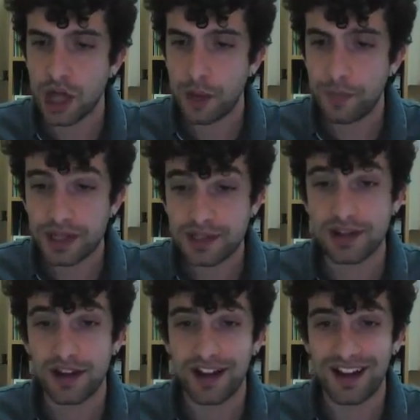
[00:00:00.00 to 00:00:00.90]

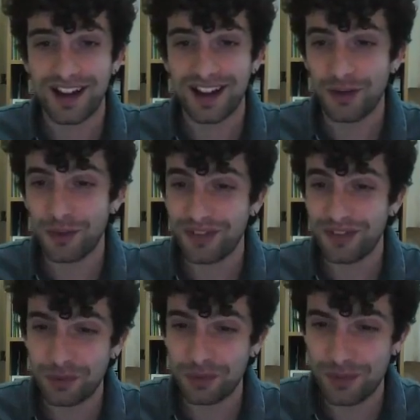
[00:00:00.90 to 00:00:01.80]
Topics
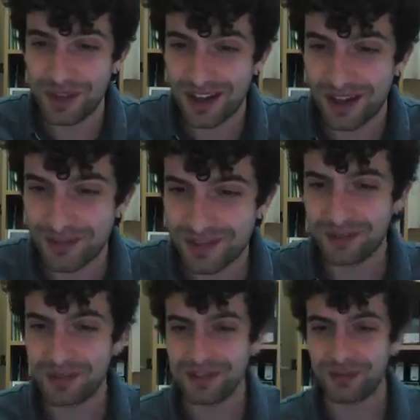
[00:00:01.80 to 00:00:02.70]
that will be coming
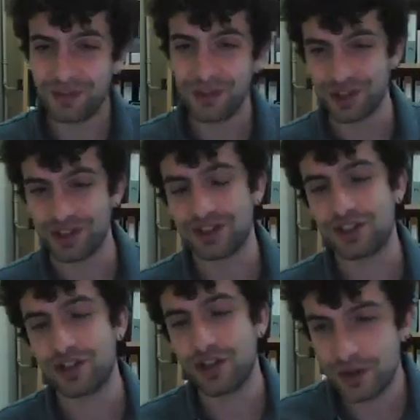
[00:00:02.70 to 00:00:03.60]
up in the future:
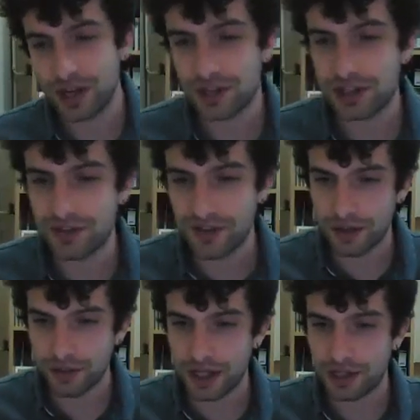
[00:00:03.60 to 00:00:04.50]
church records,
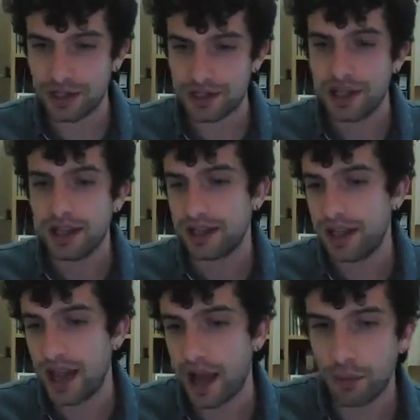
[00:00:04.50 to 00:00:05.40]
vital records.
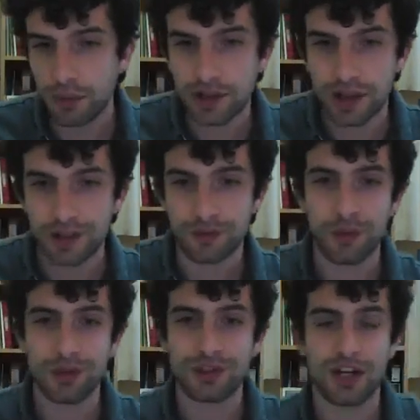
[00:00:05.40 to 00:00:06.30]
Yeah, we
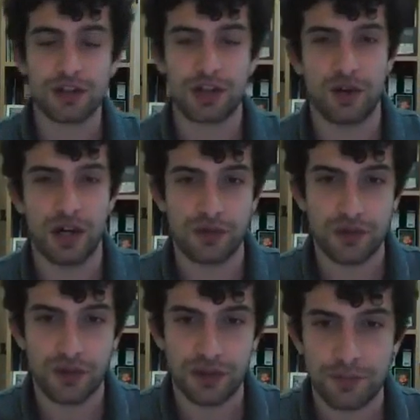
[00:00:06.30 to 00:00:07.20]
will try to cover
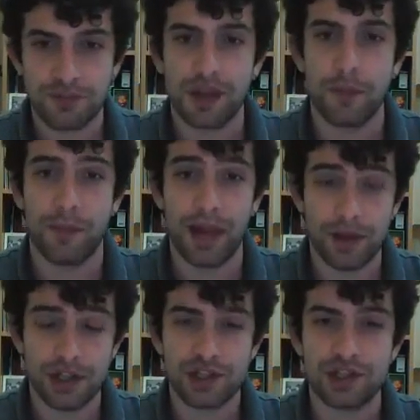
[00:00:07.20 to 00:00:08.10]
everything:
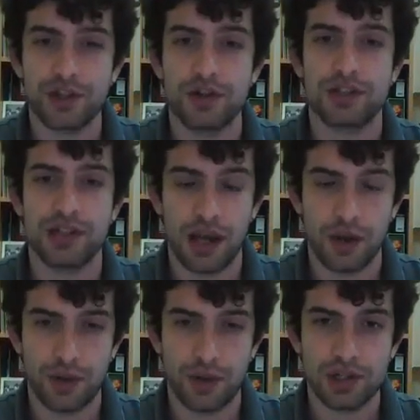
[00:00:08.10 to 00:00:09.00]
mail registers,
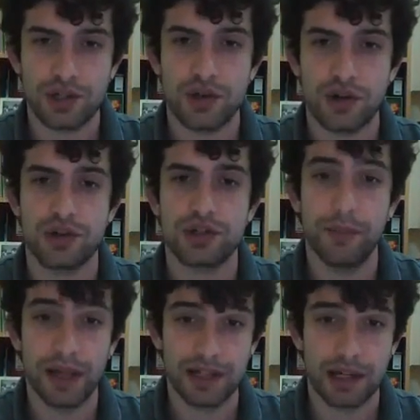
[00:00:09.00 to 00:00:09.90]
town registers,
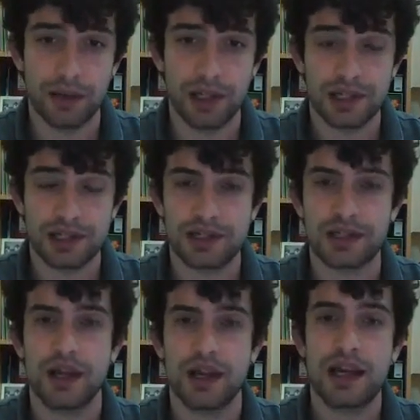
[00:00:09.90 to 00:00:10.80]
military
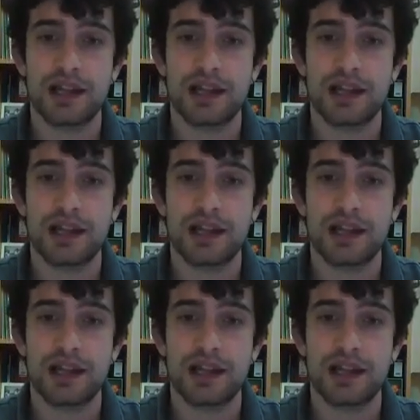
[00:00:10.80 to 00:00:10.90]
lists,